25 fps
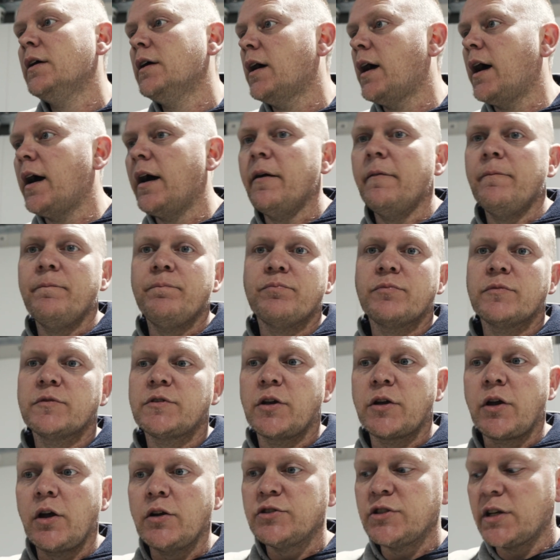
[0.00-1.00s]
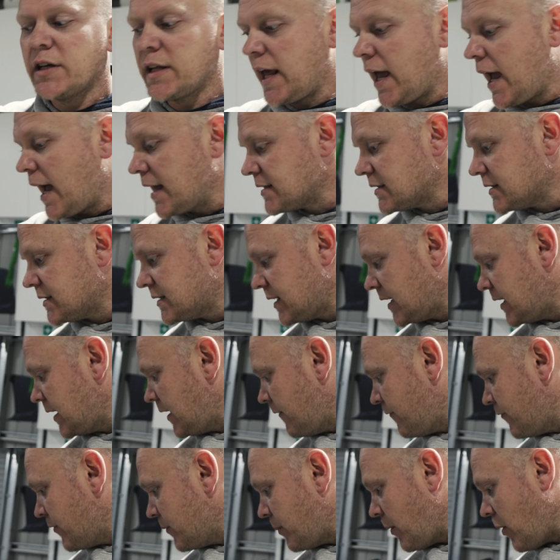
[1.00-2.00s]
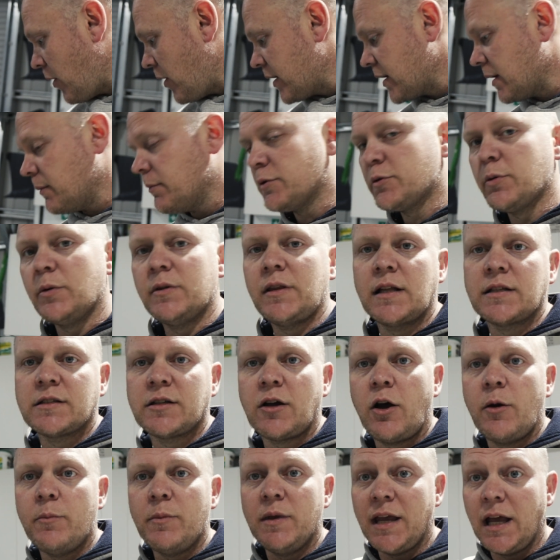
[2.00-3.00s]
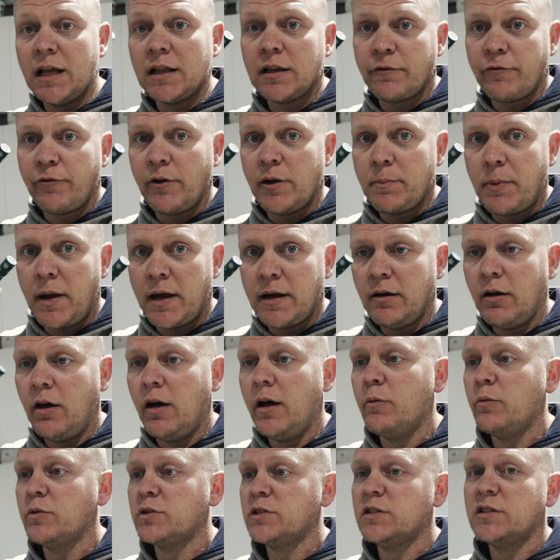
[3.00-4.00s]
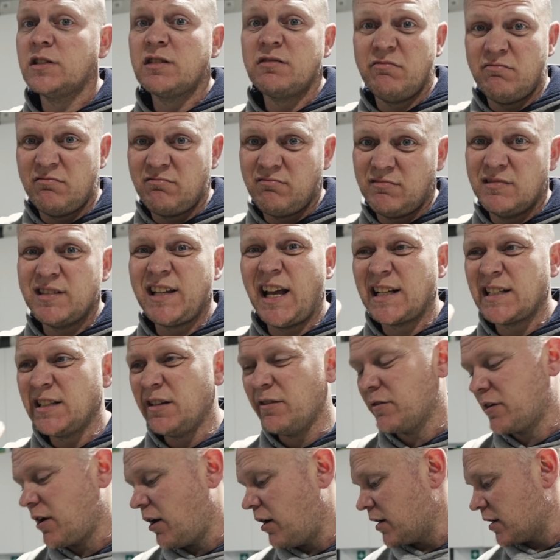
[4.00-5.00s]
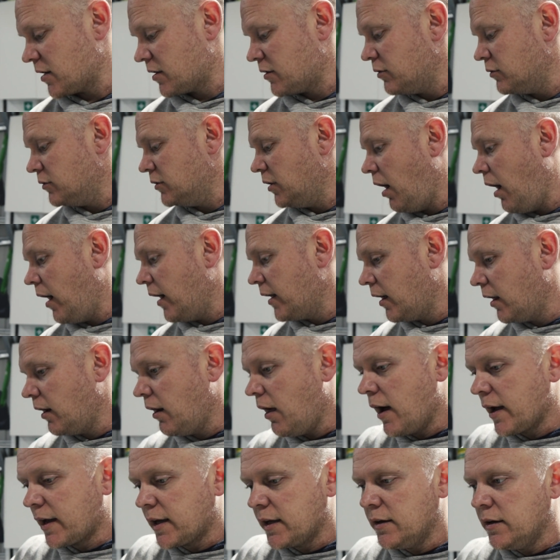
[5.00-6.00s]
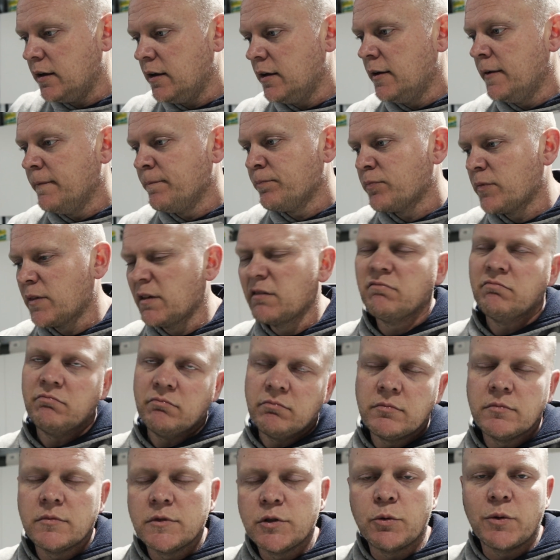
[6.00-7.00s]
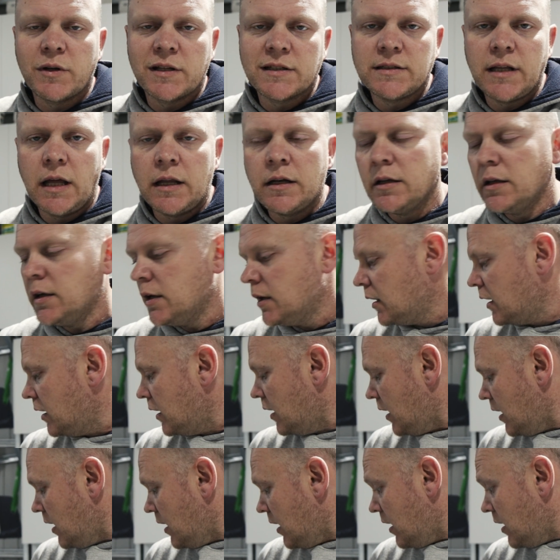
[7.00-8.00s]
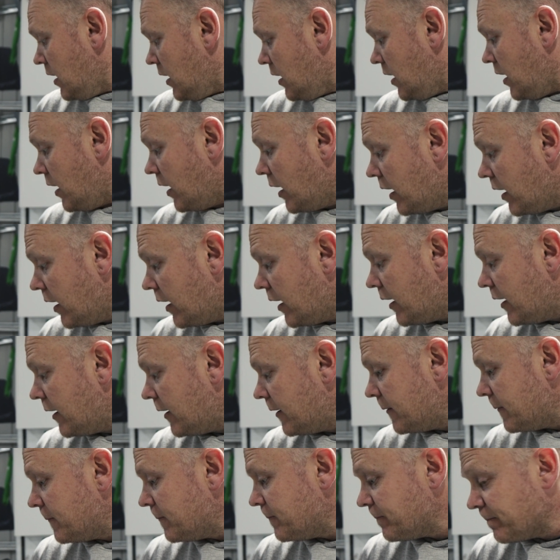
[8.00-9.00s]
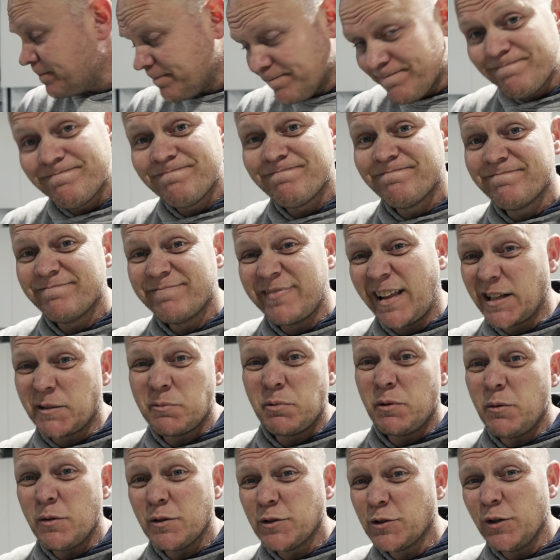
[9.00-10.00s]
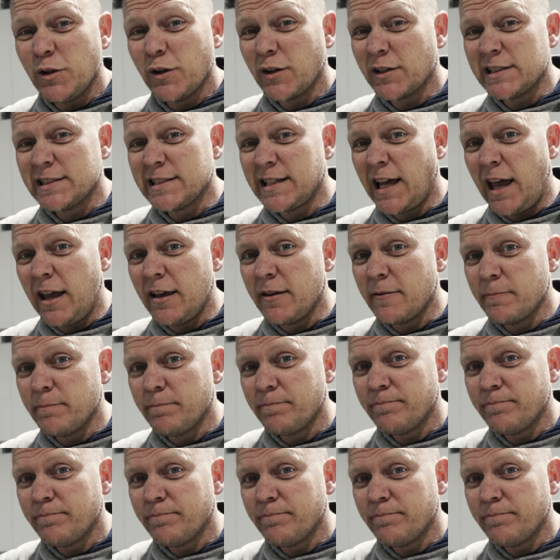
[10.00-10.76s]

So go check it out. As I said, if you're buying in between that time, you get the free pen light, which is actually a kind of cool light. I like it to an extent. That's pretty much all I've got to say.